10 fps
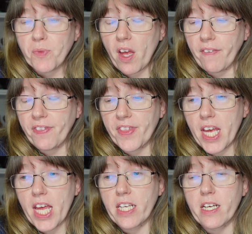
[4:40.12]
And
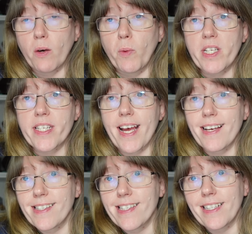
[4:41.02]
then I went to
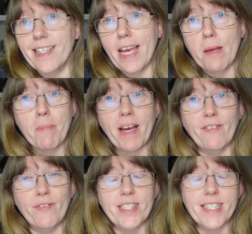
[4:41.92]
Asda and came
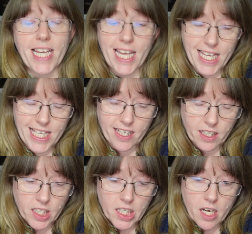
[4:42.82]
back for tea.
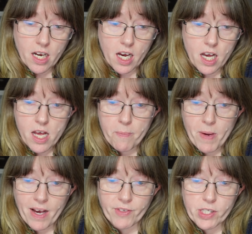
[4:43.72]

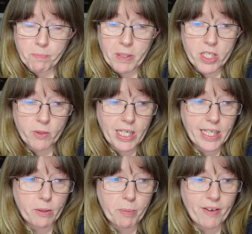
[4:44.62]
I've just been doing a
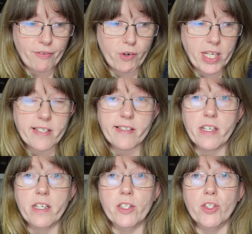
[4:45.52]
little bit of
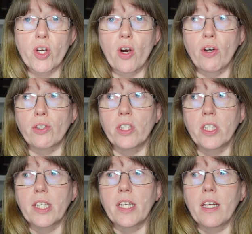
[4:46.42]
research on
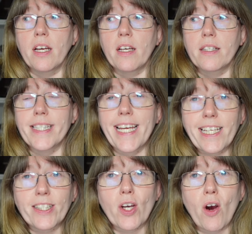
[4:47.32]

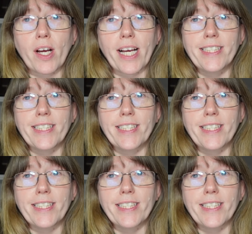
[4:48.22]
TikTok.